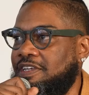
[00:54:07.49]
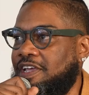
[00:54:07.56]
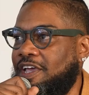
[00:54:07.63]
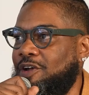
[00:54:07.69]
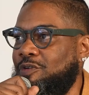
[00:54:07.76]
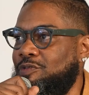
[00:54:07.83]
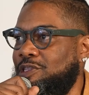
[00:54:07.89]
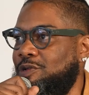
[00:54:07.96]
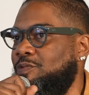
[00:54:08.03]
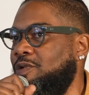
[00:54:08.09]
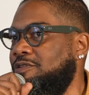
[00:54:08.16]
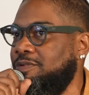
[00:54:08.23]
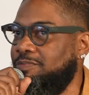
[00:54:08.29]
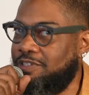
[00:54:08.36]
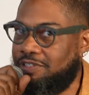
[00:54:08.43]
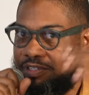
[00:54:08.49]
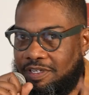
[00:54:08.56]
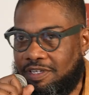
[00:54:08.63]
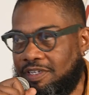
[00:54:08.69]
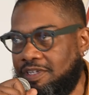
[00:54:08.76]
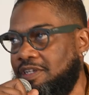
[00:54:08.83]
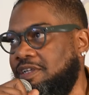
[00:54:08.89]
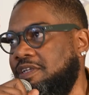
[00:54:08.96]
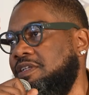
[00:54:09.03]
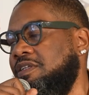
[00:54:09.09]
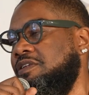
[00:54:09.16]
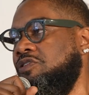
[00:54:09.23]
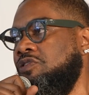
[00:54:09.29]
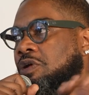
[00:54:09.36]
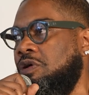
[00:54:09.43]
that kind of really welcomed us in.
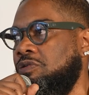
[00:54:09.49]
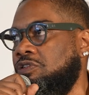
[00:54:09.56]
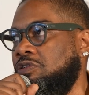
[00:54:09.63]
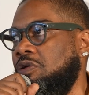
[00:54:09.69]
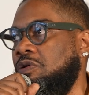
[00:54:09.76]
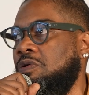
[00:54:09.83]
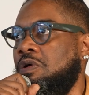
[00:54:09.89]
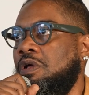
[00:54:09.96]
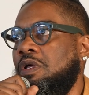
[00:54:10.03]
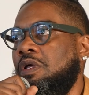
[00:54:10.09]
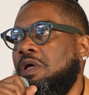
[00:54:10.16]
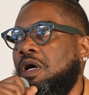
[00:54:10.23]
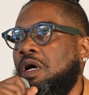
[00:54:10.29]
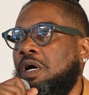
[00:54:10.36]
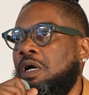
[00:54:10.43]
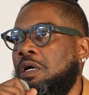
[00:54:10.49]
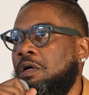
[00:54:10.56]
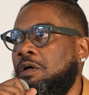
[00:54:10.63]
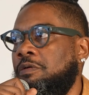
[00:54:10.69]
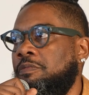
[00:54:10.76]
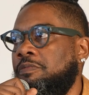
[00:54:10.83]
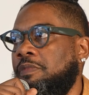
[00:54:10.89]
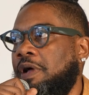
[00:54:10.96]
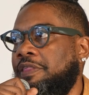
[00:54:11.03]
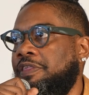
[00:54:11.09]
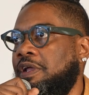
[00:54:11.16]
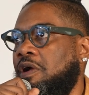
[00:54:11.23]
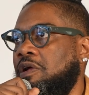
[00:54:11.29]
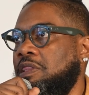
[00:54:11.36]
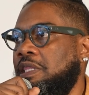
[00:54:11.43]
And you know, so um, I
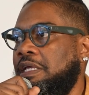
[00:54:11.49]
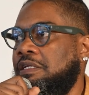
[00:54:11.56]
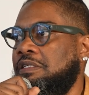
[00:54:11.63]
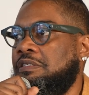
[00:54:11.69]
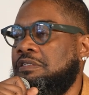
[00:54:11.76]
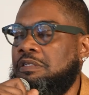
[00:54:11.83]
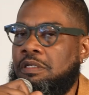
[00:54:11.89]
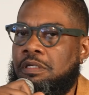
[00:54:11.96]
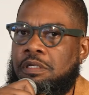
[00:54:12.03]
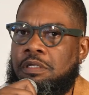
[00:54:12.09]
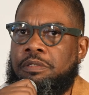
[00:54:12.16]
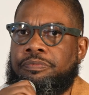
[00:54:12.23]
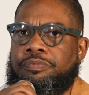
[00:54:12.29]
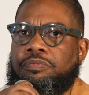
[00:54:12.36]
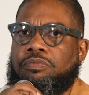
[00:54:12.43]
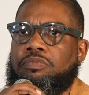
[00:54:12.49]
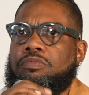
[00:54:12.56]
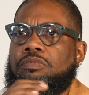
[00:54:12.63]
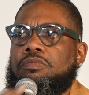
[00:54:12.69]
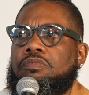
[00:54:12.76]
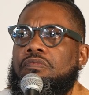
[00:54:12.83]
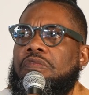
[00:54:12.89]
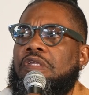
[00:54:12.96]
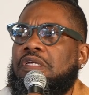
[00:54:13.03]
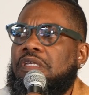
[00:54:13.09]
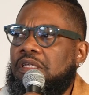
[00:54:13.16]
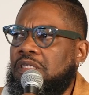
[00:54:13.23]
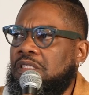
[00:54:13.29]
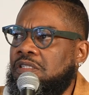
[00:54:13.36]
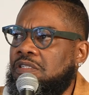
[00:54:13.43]
think our legacy
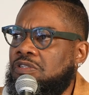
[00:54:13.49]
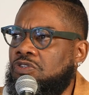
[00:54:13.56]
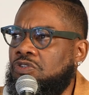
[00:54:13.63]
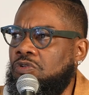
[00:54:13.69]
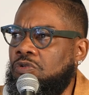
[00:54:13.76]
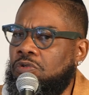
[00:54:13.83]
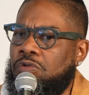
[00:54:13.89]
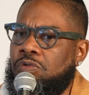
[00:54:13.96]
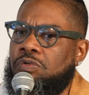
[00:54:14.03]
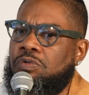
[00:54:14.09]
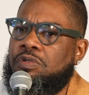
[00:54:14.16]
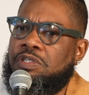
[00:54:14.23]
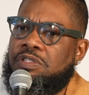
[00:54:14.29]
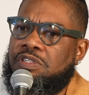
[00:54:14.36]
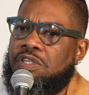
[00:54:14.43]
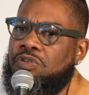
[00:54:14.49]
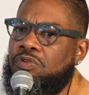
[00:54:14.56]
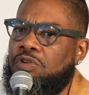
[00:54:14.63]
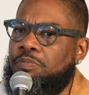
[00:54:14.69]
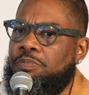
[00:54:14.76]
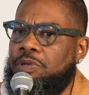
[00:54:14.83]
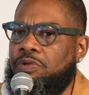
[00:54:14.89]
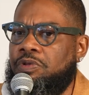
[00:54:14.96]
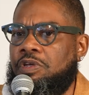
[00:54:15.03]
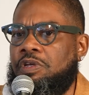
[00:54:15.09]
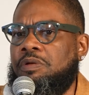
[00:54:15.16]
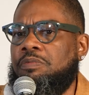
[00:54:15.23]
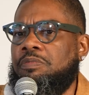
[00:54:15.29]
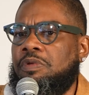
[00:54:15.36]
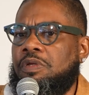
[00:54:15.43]
is to continue to build
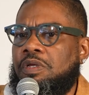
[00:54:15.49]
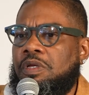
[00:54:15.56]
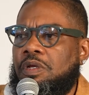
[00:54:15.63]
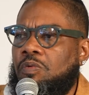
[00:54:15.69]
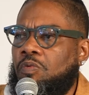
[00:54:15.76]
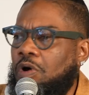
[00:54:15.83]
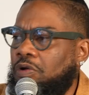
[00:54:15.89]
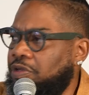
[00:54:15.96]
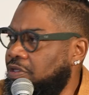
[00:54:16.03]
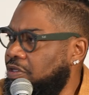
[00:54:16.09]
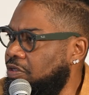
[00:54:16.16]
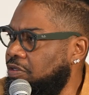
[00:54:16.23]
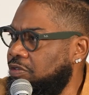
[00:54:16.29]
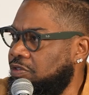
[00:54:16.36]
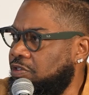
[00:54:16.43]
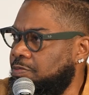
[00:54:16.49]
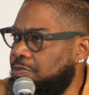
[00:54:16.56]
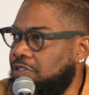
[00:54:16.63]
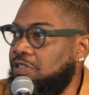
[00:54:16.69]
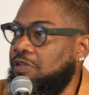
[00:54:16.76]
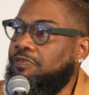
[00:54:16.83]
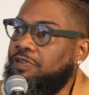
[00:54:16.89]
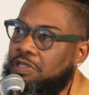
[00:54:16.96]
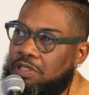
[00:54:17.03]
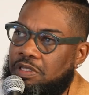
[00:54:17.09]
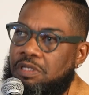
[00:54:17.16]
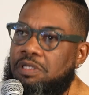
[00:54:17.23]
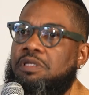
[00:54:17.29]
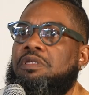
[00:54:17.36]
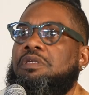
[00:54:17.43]
up Walnut Hills specifically